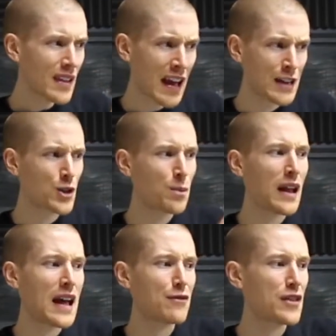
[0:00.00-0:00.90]
as you
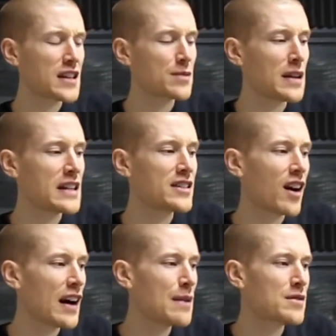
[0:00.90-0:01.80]
play it for this many
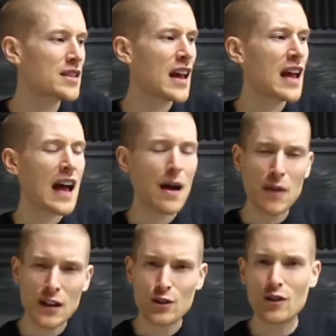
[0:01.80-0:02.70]
times, and
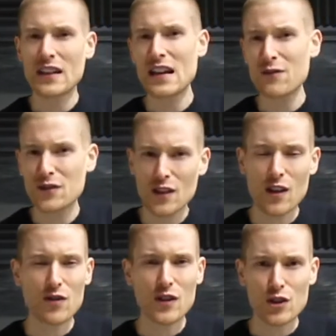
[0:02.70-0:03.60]
make sure it gives
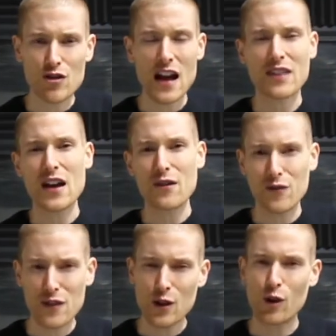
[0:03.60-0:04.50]
the track that
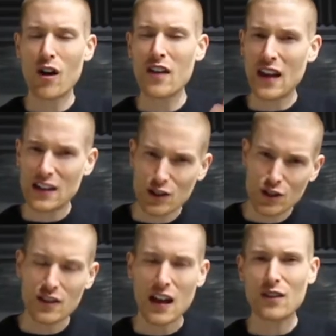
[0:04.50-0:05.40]
feel, right?
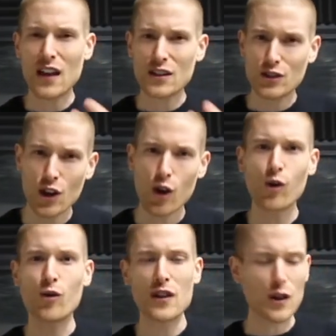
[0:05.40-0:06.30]
That
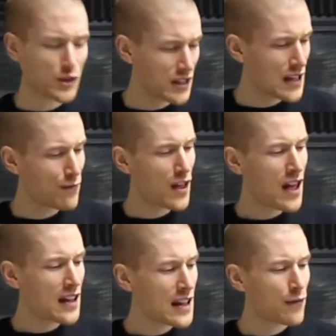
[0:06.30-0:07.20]
soul feel. So give
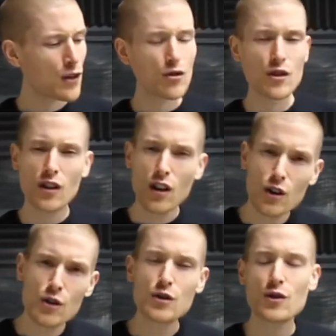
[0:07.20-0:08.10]
the groove
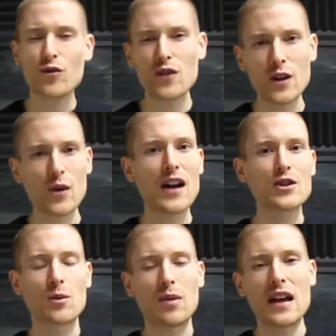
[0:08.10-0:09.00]
loads of feel as
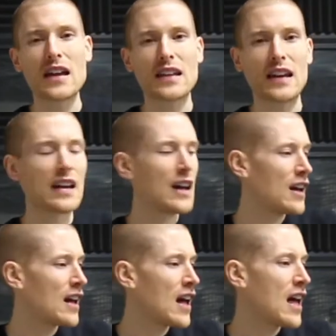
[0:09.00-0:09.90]
you're playing it.
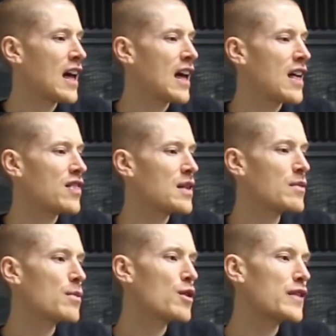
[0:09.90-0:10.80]
Then
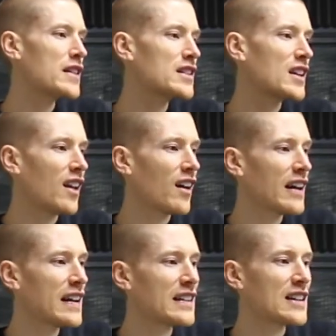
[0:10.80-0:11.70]
we move into
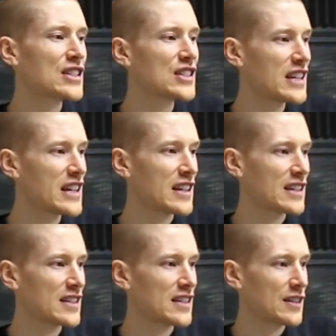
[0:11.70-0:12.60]
line
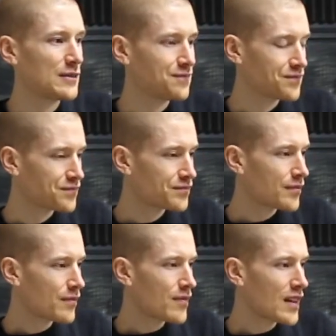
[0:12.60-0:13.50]
6,
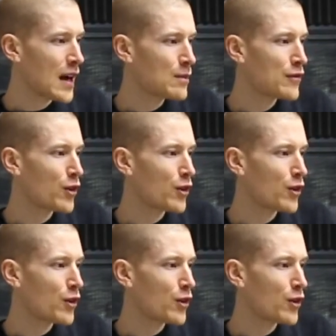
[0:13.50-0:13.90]
and we've